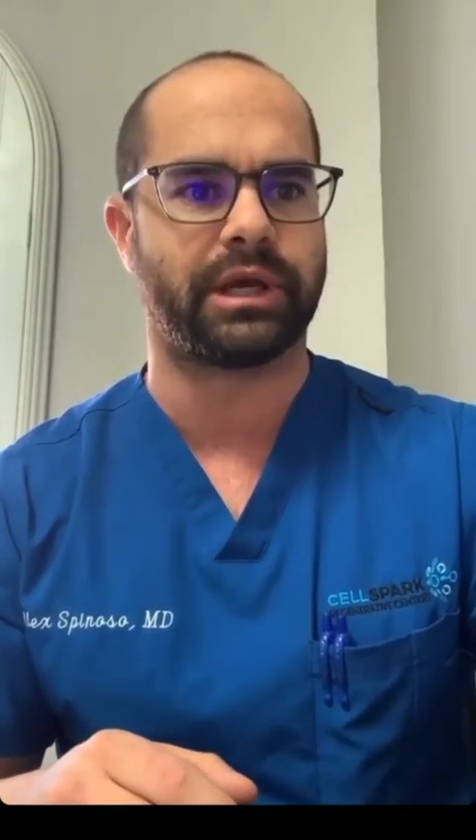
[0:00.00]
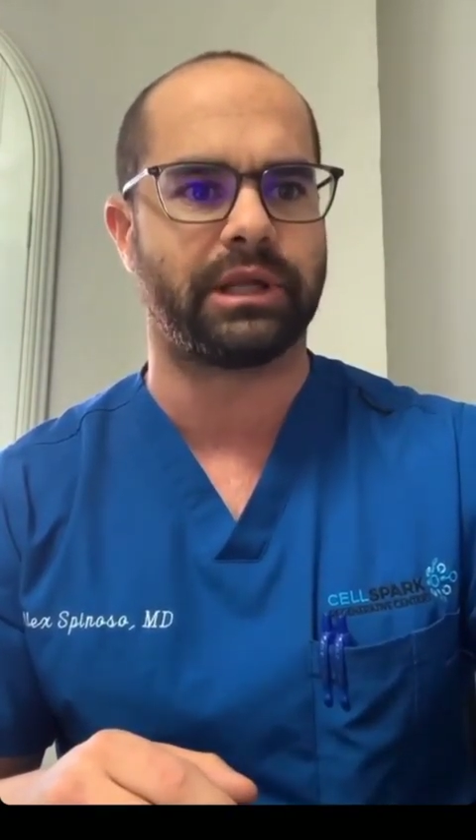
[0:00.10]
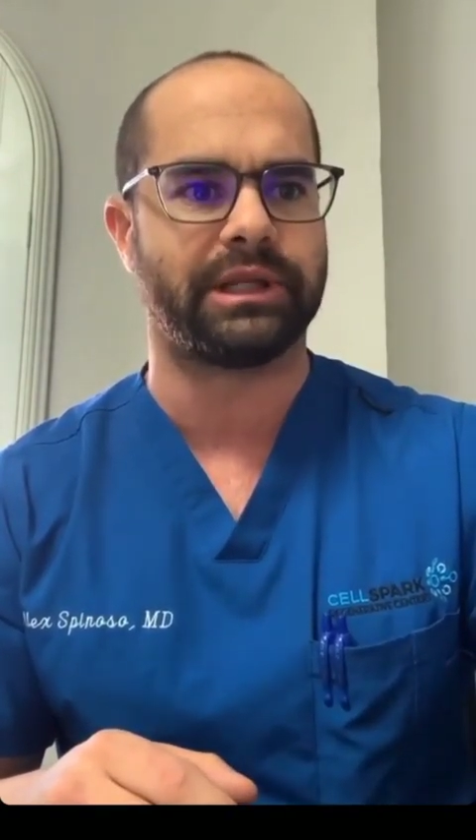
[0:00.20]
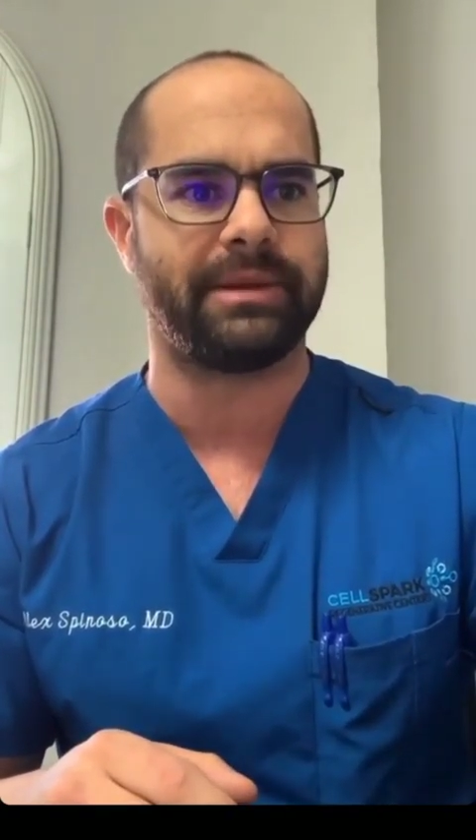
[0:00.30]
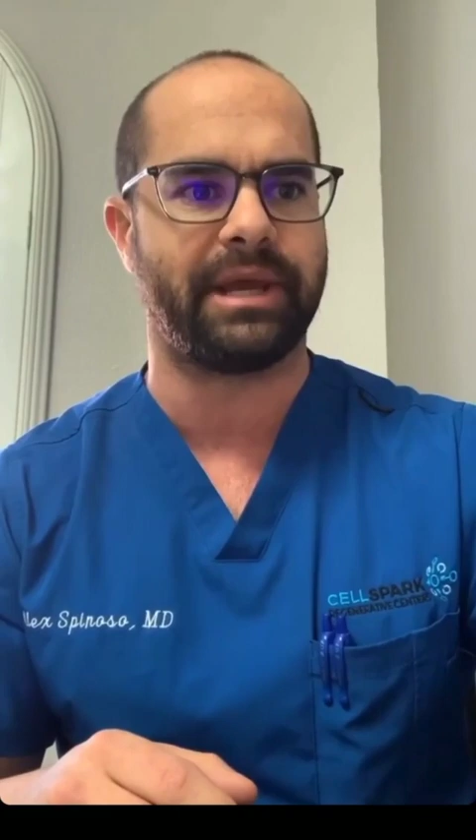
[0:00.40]

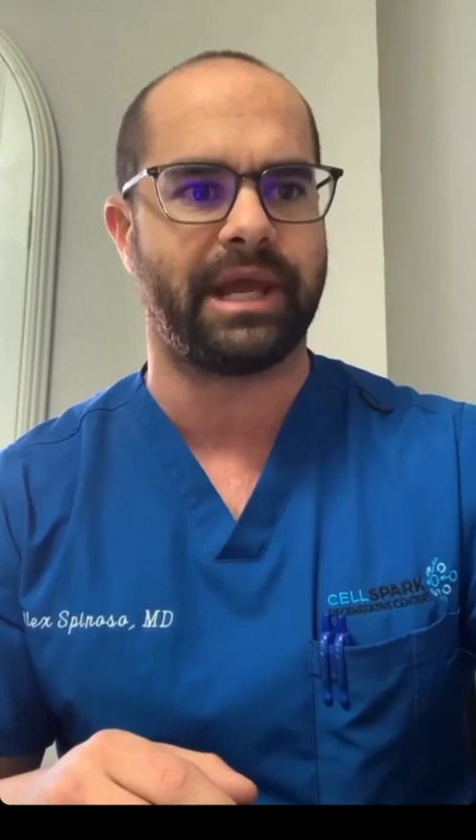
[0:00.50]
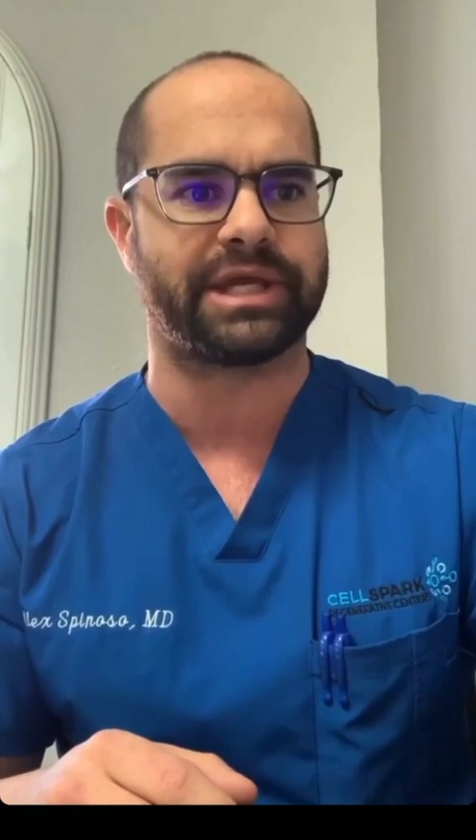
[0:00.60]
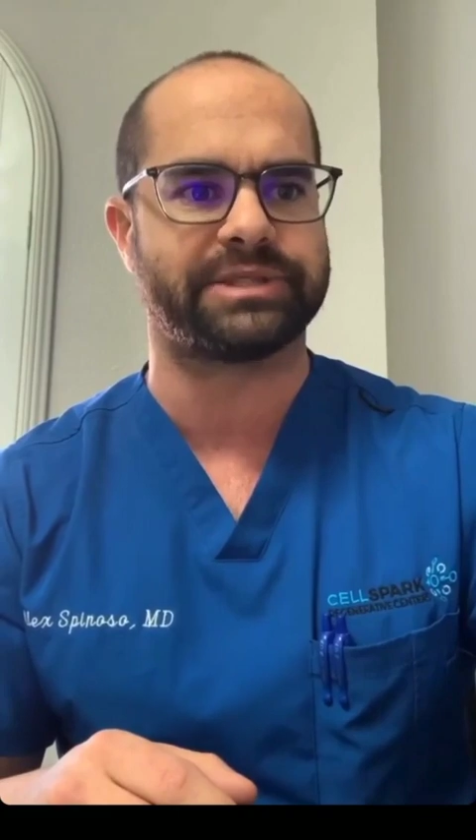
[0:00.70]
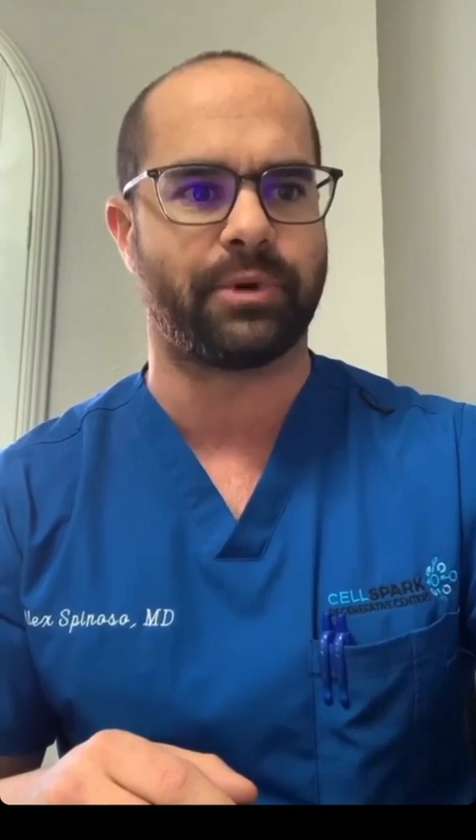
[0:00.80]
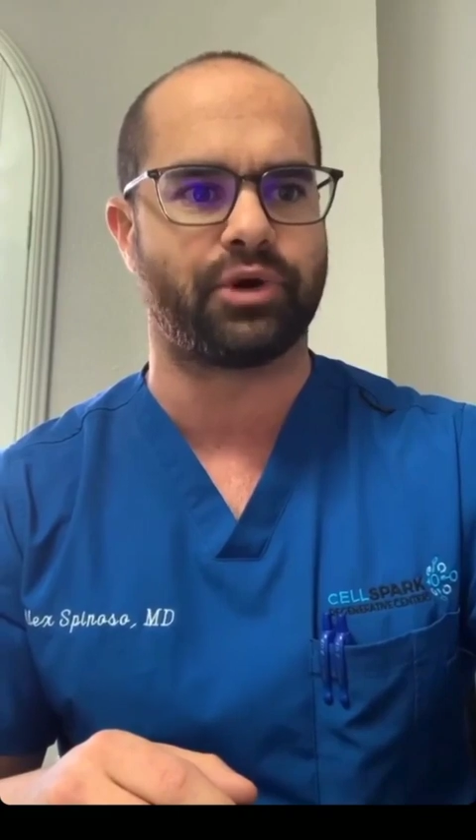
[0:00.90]
limit
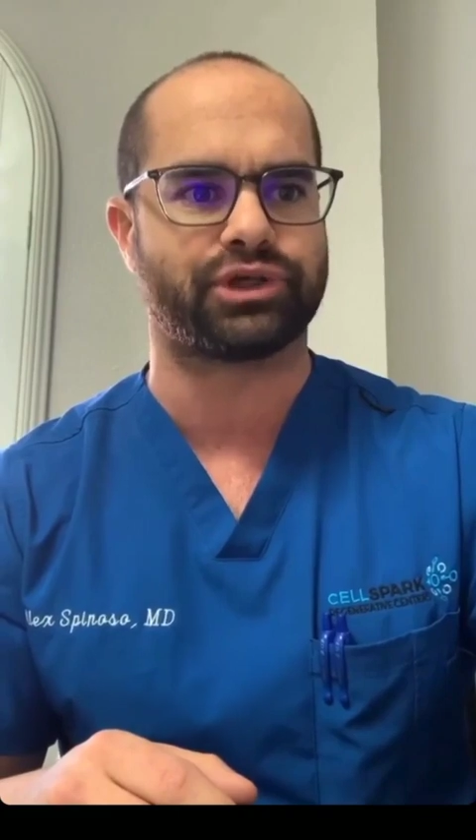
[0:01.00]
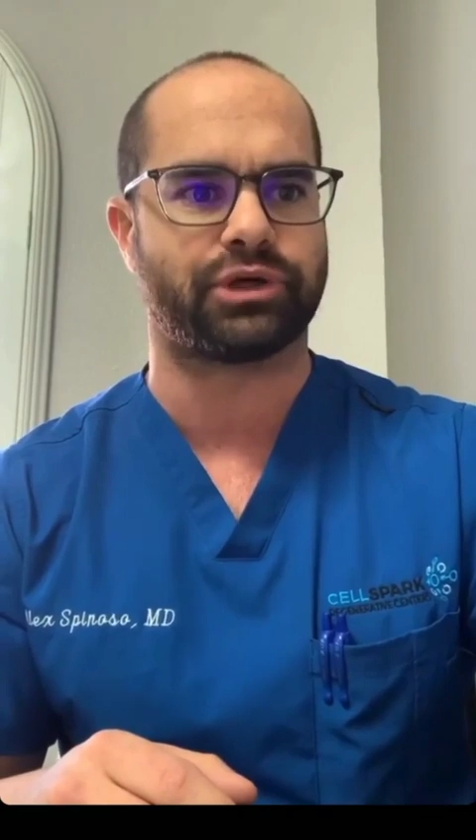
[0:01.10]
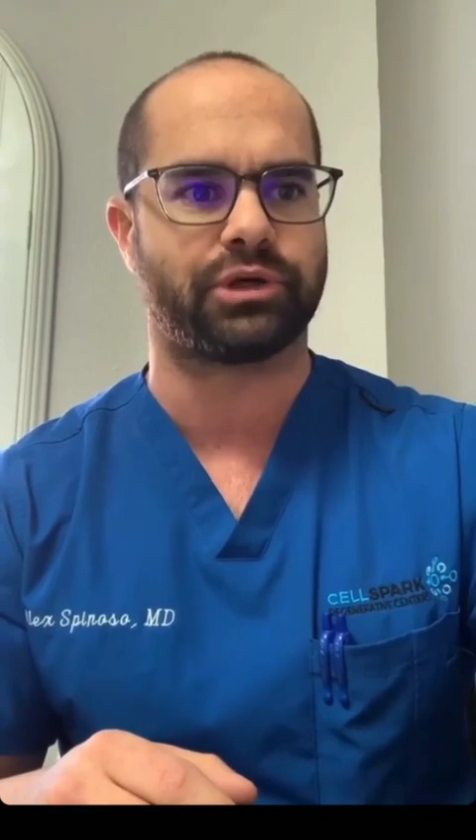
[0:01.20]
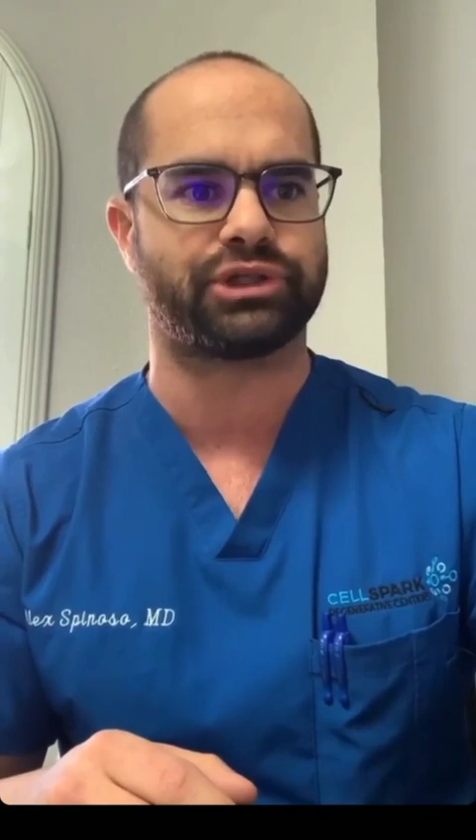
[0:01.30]
exposure